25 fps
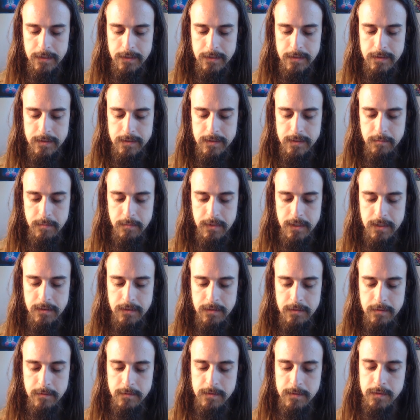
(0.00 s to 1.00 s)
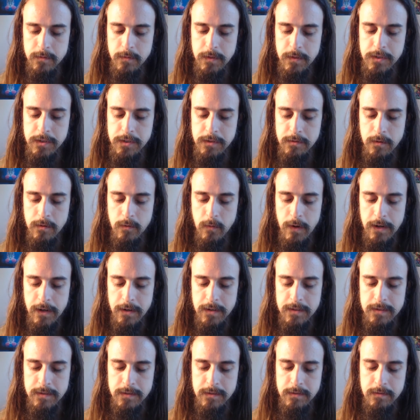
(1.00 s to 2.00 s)
So begin to switch your
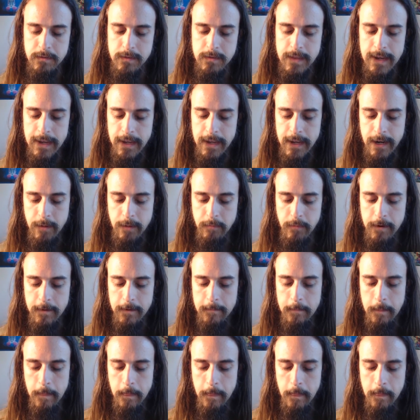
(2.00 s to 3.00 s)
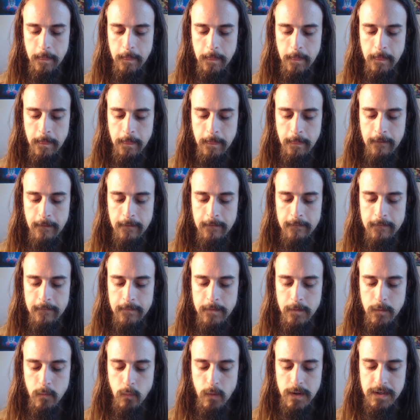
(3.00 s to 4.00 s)
awareness to that camera,
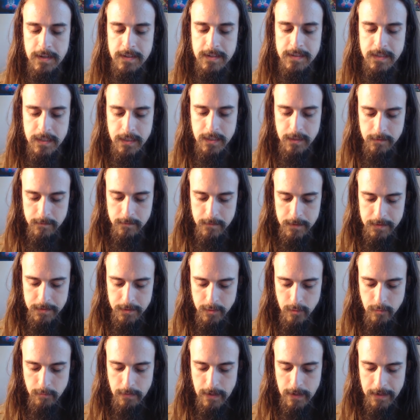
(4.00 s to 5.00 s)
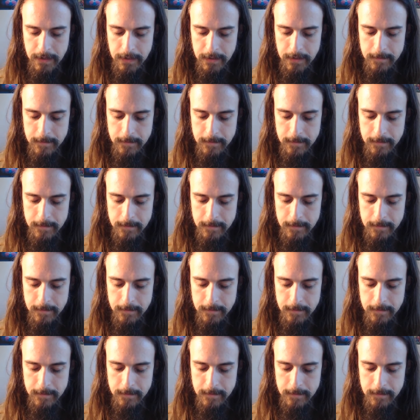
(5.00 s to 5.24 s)
witnessing your physical body,